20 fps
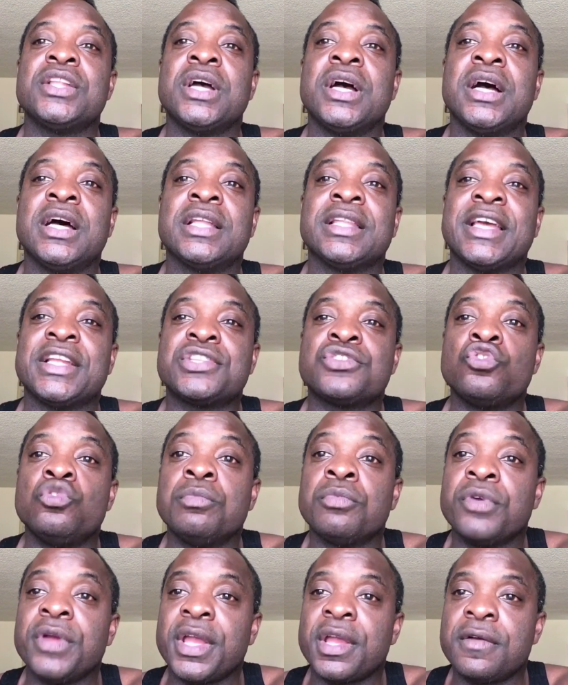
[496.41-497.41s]
I like
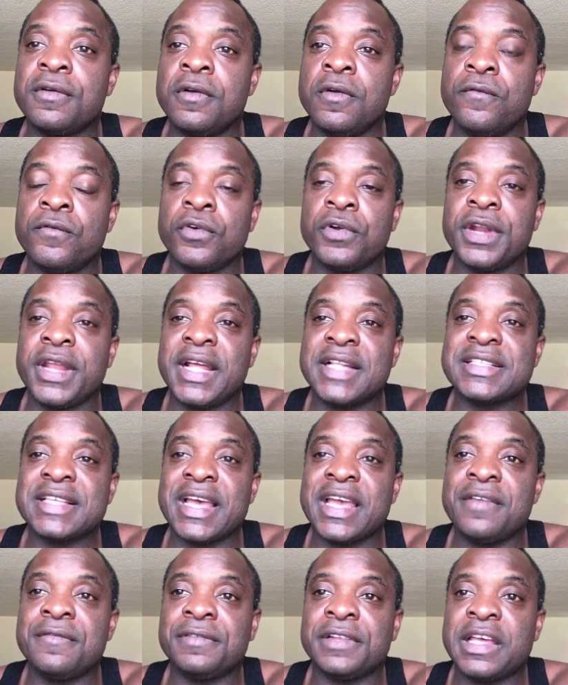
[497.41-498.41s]
turmeric for an
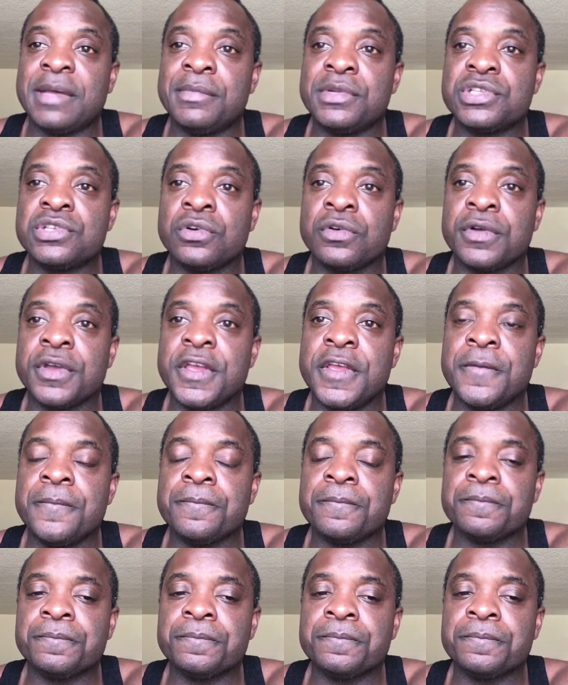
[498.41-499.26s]
anti-inflammatory.